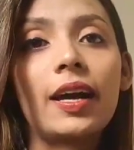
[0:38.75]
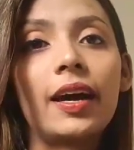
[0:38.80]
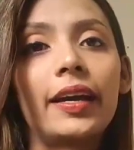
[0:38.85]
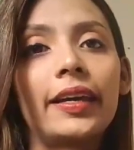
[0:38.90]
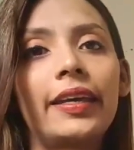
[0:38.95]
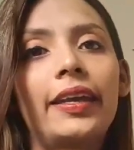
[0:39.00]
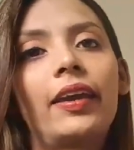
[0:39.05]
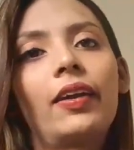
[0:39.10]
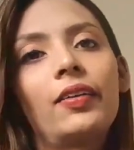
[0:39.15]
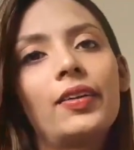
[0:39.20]
I
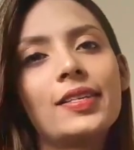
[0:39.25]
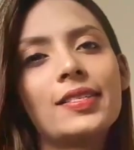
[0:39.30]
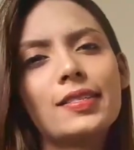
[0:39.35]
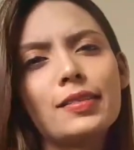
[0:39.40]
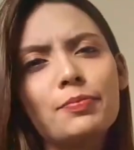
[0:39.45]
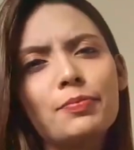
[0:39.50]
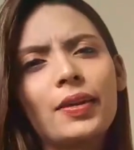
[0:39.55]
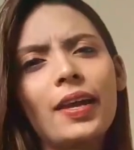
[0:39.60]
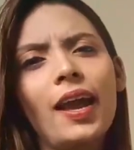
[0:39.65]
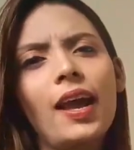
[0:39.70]
carry
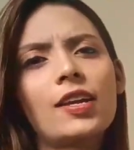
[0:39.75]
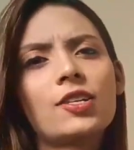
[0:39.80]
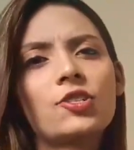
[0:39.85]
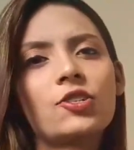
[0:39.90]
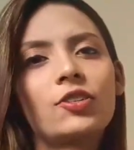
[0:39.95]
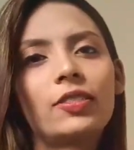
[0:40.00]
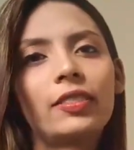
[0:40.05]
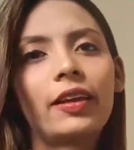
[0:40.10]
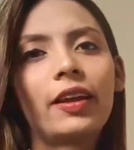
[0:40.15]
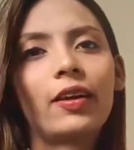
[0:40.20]
some cash
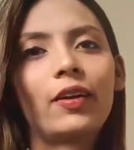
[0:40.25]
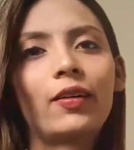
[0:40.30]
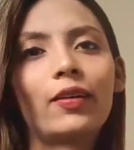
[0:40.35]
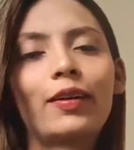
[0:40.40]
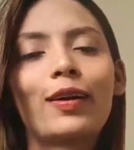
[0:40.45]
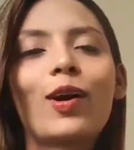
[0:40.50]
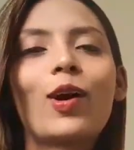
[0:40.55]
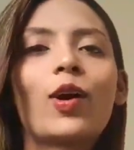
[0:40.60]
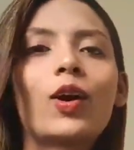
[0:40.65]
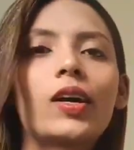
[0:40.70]
in there,
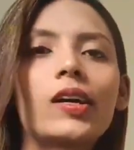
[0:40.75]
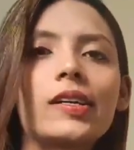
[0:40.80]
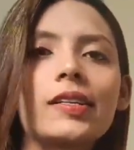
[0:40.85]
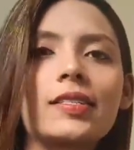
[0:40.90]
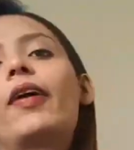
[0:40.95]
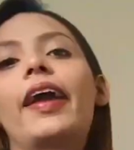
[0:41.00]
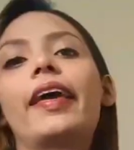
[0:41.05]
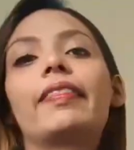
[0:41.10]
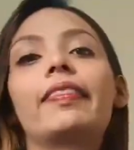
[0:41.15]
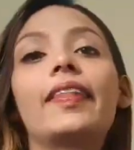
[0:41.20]

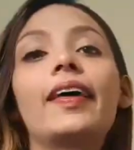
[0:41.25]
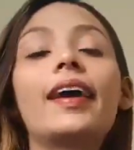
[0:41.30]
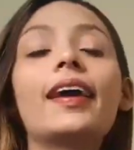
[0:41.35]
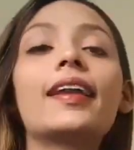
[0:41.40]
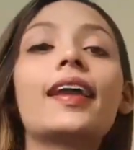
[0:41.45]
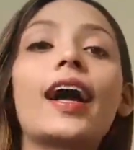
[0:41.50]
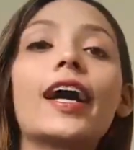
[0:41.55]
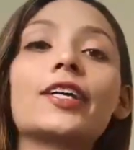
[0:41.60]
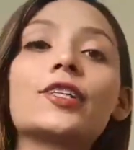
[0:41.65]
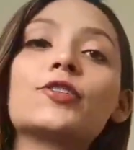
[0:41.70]
cards, and then
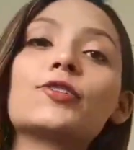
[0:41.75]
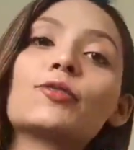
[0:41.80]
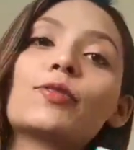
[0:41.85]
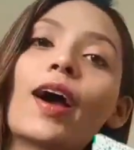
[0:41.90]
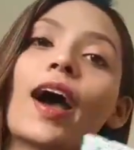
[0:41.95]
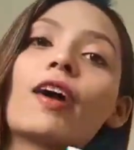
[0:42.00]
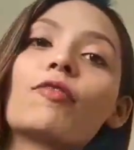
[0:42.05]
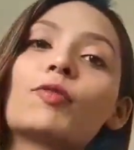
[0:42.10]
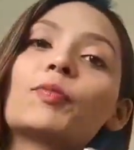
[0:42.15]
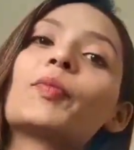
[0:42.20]
I do
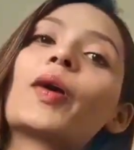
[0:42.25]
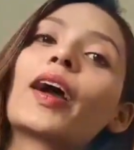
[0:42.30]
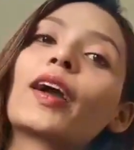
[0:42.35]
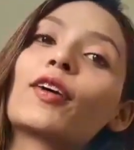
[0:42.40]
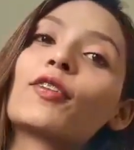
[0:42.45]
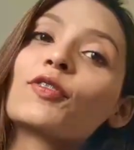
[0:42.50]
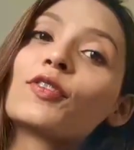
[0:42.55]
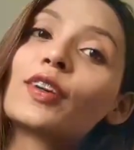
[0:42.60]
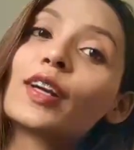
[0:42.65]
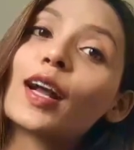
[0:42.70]
have a pack
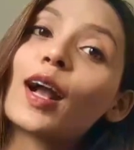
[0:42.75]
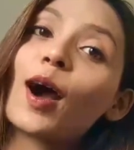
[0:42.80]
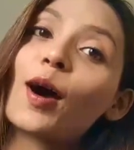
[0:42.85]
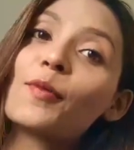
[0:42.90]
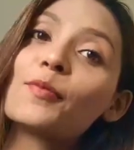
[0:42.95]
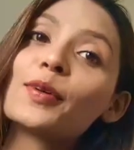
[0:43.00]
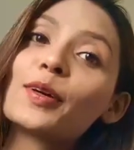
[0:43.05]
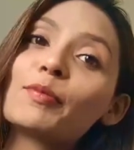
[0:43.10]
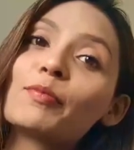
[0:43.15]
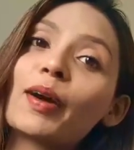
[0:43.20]
of gum
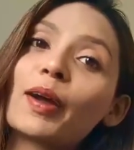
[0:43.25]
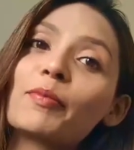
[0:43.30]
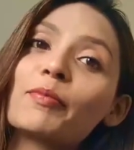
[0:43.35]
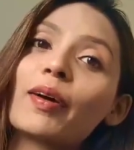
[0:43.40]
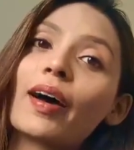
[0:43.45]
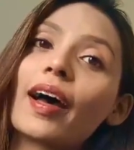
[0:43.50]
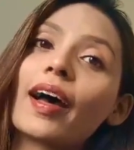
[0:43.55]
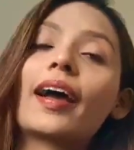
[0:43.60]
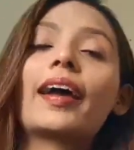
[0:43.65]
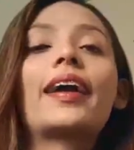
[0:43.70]
in my
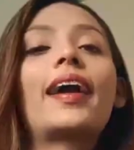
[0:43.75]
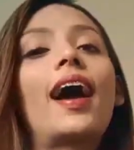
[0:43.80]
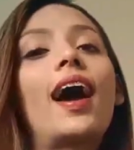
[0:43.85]
bag.